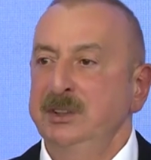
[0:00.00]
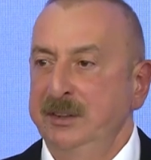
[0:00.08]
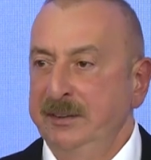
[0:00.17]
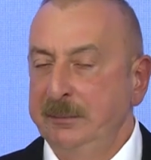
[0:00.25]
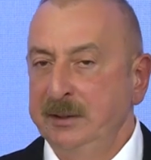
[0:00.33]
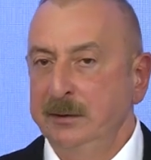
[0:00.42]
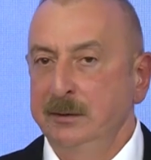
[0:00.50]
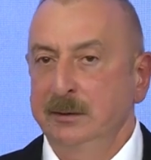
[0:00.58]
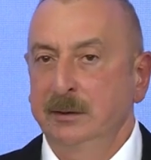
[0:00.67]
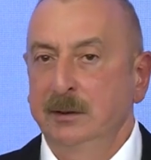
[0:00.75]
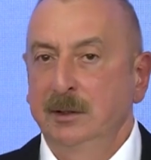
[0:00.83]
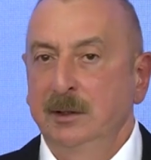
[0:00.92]
agreement,
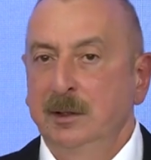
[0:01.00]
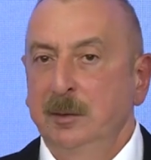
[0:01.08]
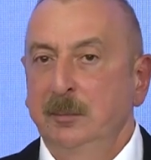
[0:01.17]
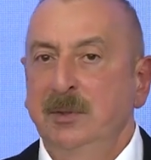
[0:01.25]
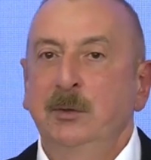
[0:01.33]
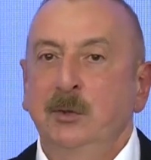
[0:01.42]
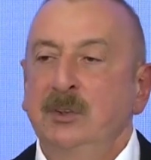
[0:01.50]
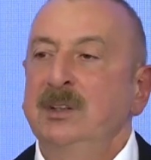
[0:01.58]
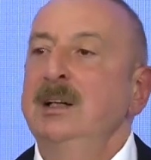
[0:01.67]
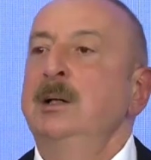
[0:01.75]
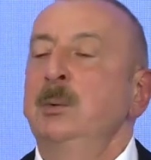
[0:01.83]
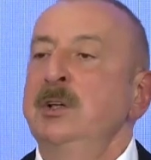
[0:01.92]
because
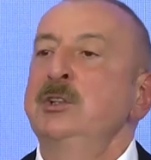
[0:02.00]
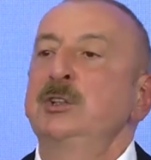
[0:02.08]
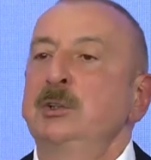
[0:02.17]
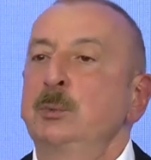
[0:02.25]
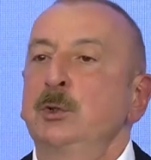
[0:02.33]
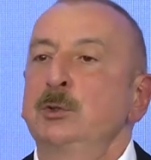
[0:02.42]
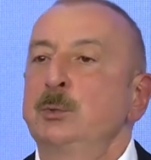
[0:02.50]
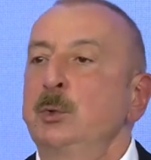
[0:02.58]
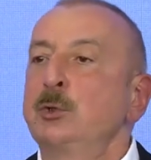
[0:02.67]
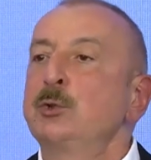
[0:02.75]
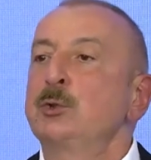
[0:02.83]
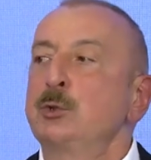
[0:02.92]
their question was,
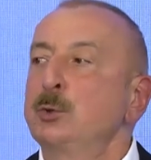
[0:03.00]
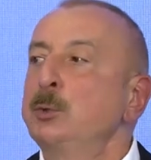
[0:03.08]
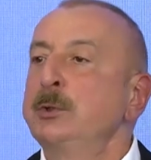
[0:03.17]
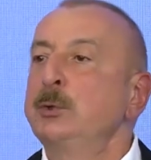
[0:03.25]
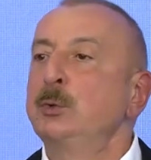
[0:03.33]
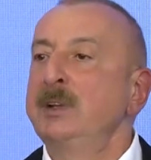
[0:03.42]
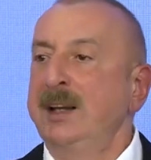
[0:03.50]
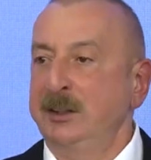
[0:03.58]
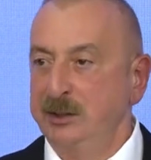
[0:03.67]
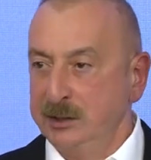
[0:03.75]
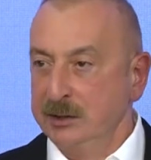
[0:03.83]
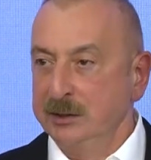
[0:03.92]
what should we do
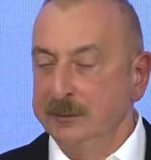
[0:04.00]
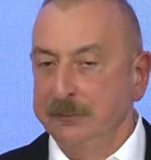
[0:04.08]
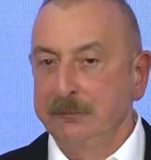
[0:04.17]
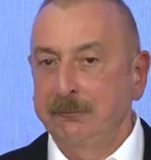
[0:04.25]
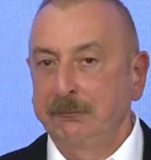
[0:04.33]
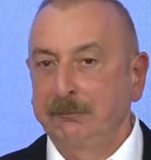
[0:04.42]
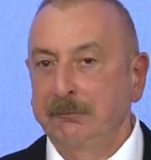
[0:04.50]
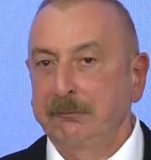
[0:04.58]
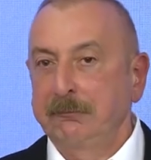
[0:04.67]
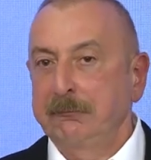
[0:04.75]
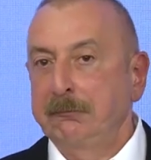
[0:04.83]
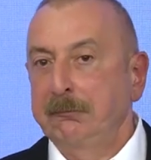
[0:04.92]
next?
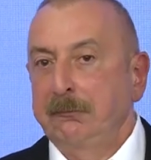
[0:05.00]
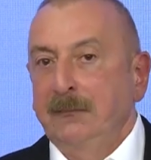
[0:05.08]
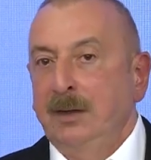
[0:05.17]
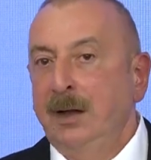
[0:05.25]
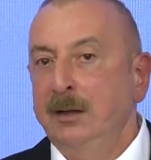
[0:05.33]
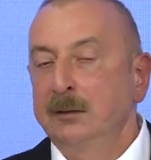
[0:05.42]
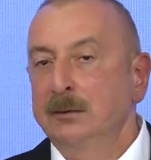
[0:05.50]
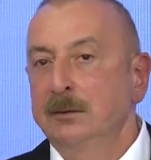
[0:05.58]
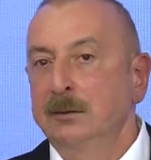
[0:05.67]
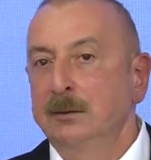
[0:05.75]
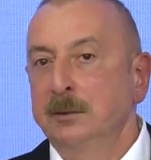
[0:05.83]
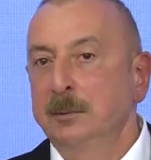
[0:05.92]
And
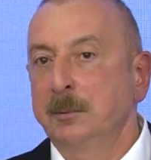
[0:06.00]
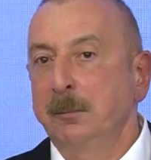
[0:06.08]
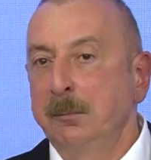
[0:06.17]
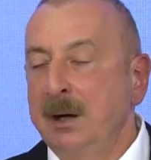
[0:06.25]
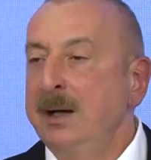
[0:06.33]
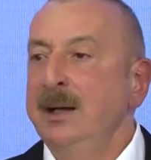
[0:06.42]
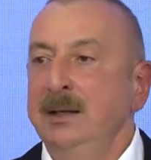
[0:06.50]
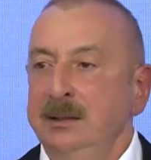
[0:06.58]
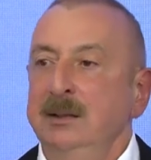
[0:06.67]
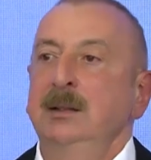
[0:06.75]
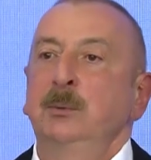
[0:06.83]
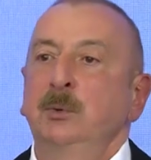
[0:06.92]
my
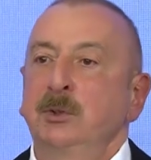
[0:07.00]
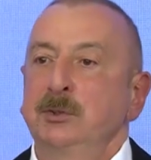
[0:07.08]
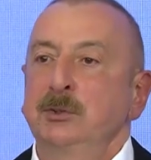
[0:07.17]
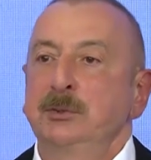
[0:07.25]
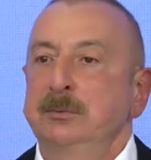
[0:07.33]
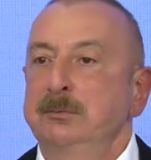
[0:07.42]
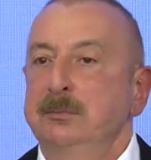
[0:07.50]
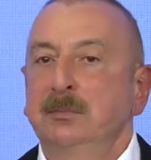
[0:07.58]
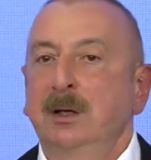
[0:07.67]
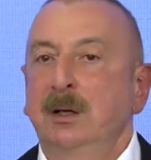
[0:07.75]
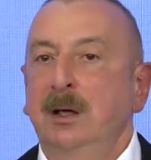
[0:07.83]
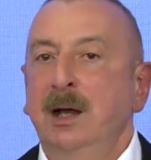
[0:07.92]
idea was,
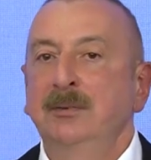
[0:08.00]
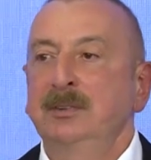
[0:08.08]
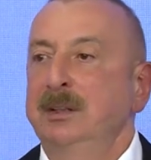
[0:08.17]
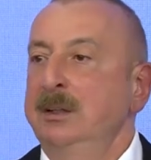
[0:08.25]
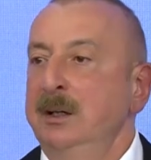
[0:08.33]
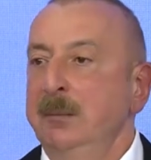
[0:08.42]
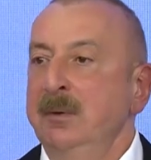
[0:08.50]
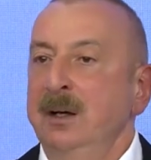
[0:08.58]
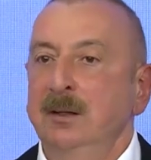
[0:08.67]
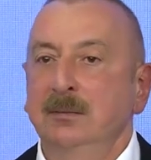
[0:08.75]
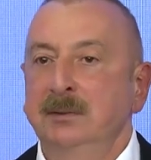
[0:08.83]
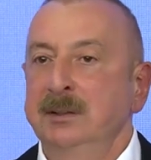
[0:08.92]
after
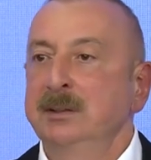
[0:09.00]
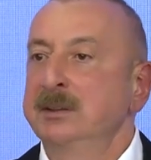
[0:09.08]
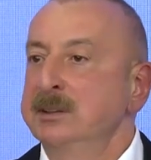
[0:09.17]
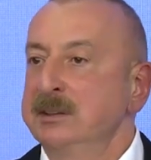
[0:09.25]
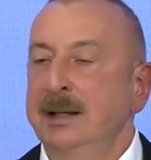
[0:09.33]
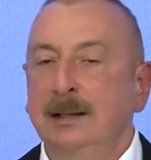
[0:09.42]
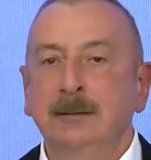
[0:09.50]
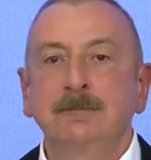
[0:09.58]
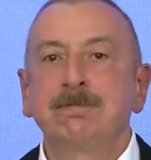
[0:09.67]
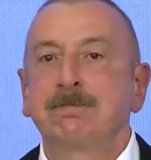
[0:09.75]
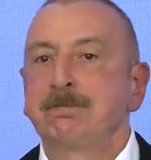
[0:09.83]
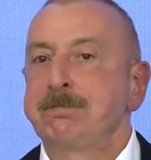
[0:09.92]
Karabakh deal is done,
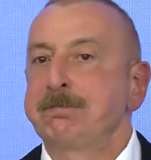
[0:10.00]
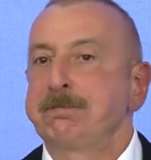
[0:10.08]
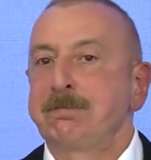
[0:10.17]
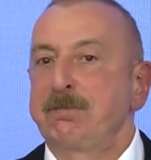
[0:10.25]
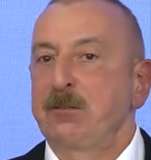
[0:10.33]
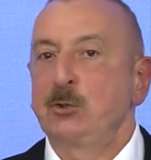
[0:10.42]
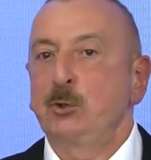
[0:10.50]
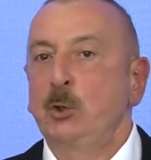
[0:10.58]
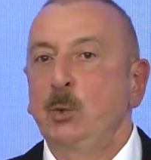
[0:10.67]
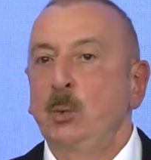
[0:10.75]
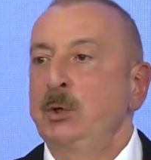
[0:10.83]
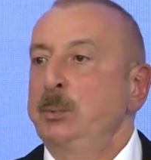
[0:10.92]

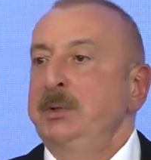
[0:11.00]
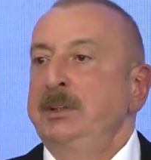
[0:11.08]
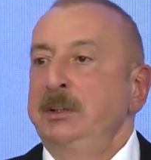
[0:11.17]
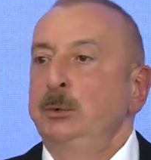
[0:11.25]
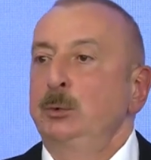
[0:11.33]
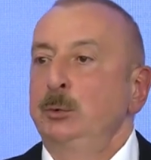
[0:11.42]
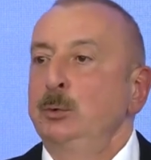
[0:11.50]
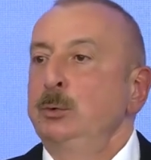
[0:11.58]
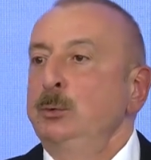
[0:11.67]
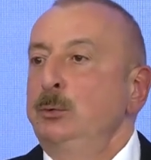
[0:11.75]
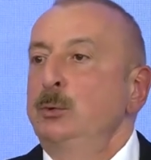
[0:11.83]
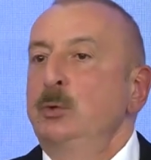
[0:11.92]
so what we need to
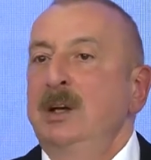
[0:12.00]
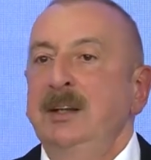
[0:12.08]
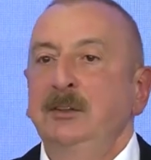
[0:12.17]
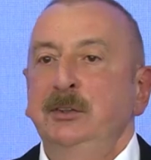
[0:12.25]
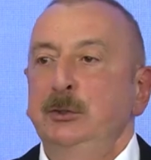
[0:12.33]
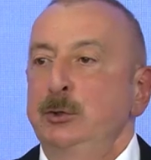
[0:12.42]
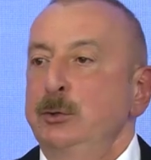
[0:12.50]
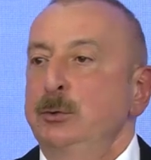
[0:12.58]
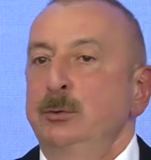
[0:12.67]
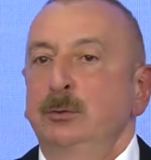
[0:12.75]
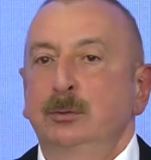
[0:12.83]
do, two countries should